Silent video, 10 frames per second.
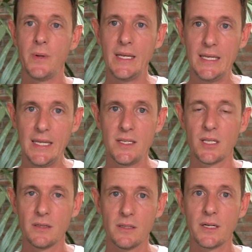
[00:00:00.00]
We need
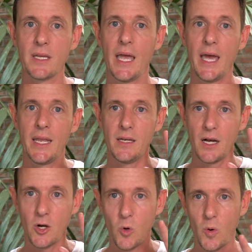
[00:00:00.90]
to look at
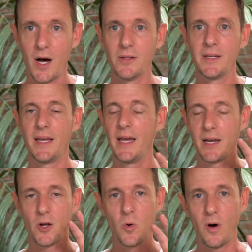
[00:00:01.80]

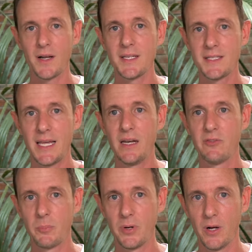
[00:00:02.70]
a quantitative
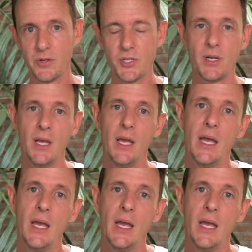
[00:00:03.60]
approach